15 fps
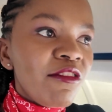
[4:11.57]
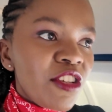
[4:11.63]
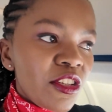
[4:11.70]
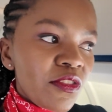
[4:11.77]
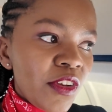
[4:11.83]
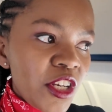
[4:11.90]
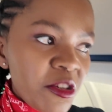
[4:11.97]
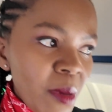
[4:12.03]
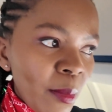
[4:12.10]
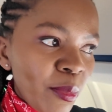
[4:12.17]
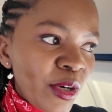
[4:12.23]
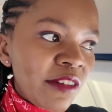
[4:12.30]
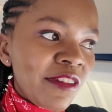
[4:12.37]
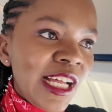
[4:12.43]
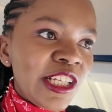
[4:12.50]
I've just finished my
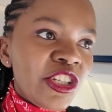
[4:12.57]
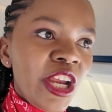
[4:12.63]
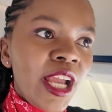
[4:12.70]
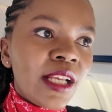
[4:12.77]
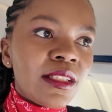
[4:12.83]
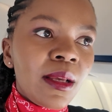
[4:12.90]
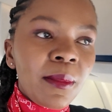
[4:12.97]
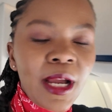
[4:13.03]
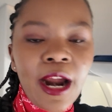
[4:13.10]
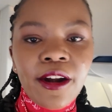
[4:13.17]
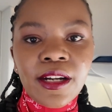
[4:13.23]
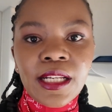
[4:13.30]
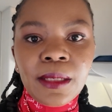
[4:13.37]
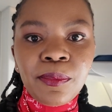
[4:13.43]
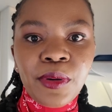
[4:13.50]
pre-flight checks. I'm
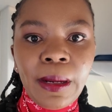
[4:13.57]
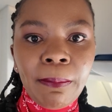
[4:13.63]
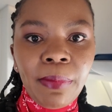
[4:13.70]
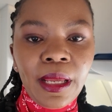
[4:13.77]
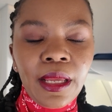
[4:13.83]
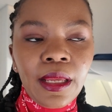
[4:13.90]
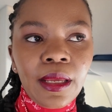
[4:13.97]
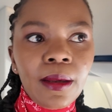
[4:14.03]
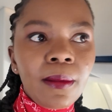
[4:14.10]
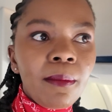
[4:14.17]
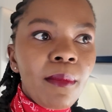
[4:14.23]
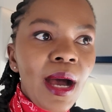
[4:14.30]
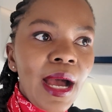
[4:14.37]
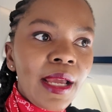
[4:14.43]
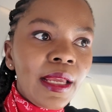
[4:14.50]
currently
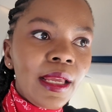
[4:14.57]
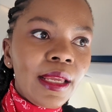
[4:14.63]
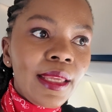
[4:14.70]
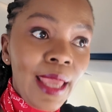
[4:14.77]
prepping my